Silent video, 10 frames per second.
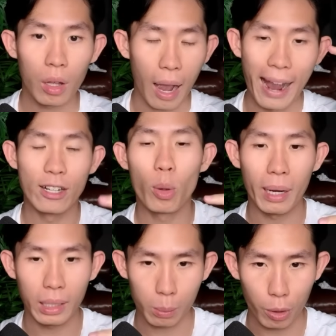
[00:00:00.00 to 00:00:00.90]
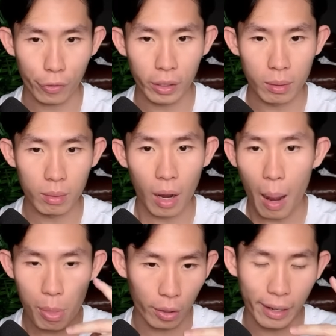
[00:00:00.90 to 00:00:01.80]
I know my take profit.
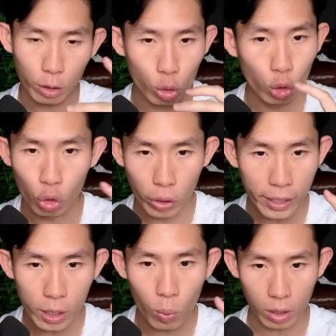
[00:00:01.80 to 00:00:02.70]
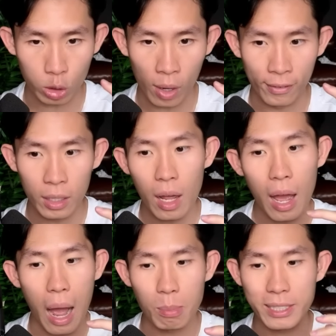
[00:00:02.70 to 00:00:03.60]
I'm not getting too greedy whatsoever.
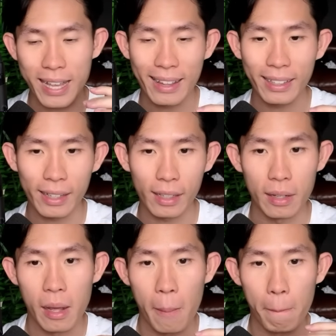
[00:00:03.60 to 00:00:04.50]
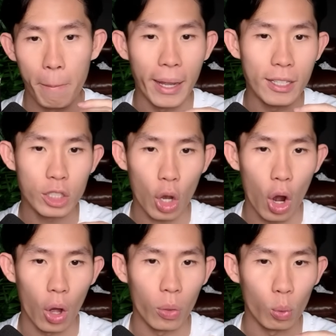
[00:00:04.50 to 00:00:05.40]
I'm setting it based
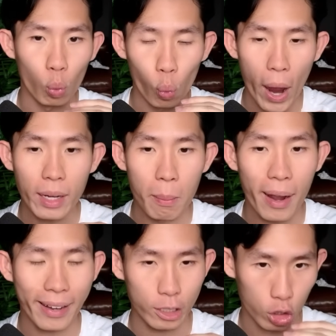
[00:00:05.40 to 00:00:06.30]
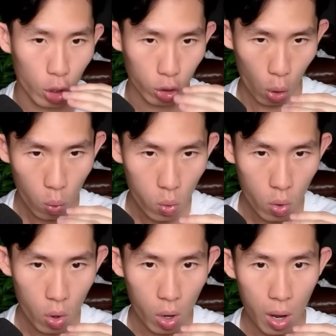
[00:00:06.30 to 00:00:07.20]
on where the market is going to go.
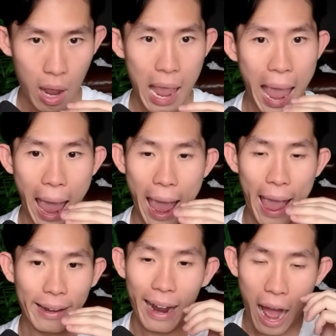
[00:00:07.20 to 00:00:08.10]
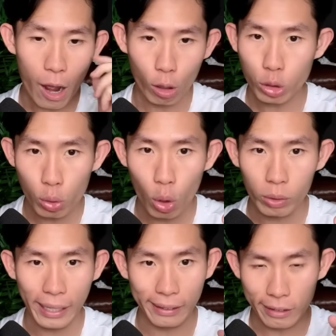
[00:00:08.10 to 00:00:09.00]
And I also know
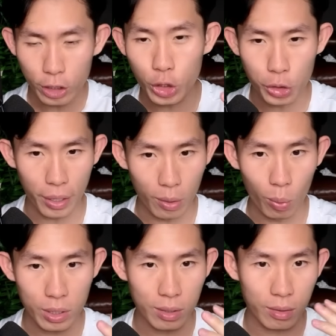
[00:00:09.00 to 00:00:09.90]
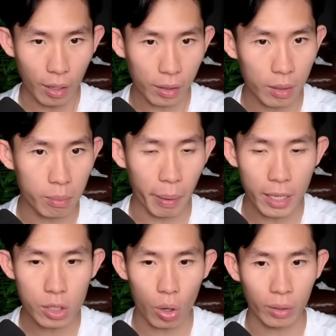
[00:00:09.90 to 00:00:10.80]
that this trade was taken
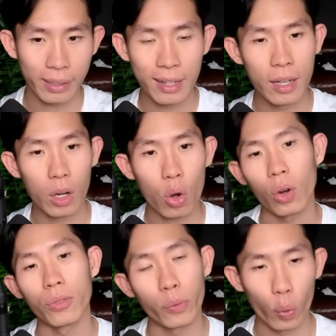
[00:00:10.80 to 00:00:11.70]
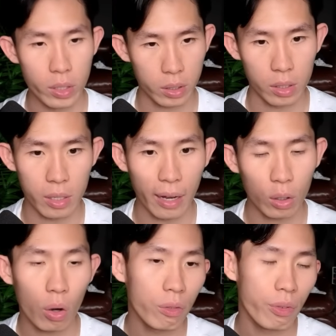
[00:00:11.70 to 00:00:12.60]
based on clear confluences and
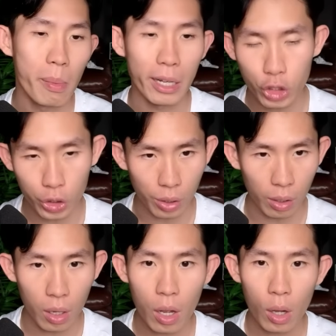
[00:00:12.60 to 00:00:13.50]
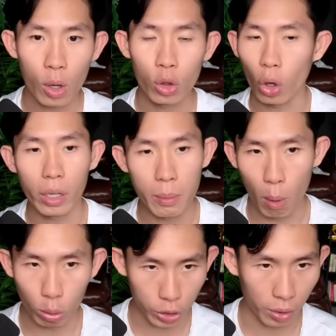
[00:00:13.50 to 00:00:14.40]
confirmation, not
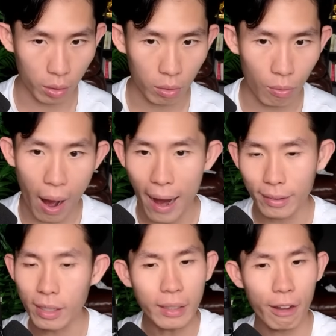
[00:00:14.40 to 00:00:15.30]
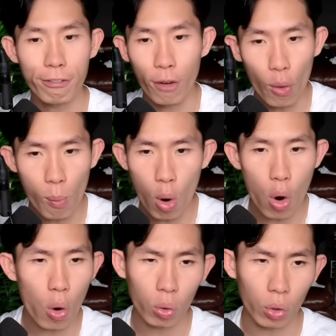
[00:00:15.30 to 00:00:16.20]
emotion, right? I didn't get
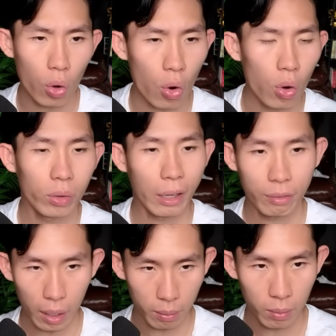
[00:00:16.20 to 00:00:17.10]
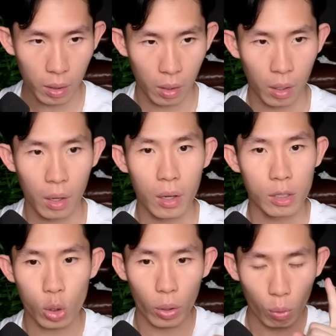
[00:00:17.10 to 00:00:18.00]
FOMO, no, none of that.
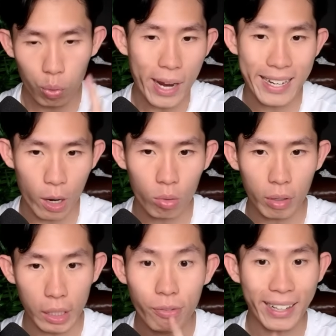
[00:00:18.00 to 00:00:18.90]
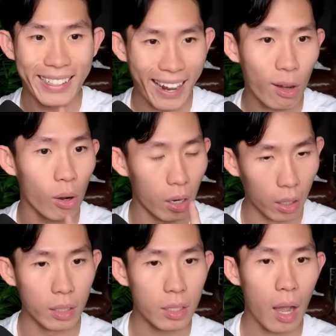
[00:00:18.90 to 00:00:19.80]
So right now, if I get out
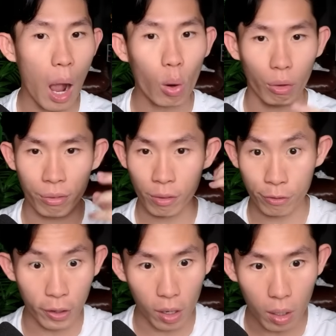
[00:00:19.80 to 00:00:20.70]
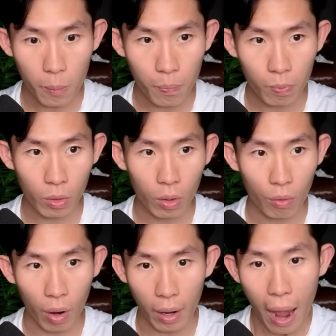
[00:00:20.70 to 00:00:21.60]
early out of fear,
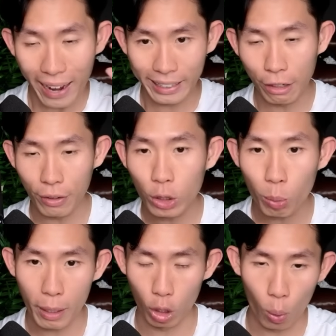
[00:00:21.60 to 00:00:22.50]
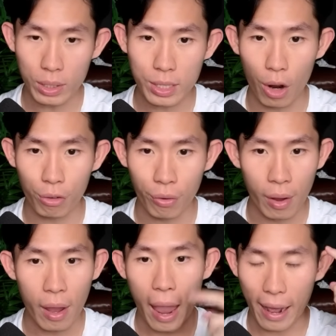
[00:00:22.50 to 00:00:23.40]
right, I give in to my lower self
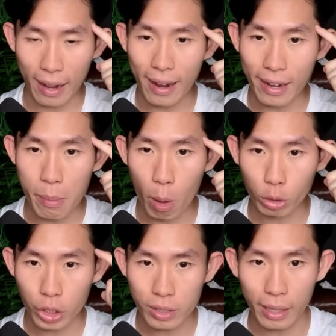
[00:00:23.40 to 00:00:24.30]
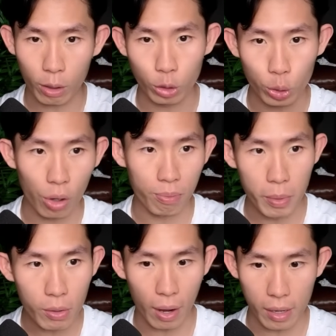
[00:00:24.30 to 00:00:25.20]
and I let emotions take control of
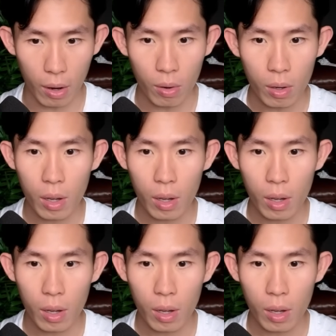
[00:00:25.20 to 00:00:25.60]
me right now,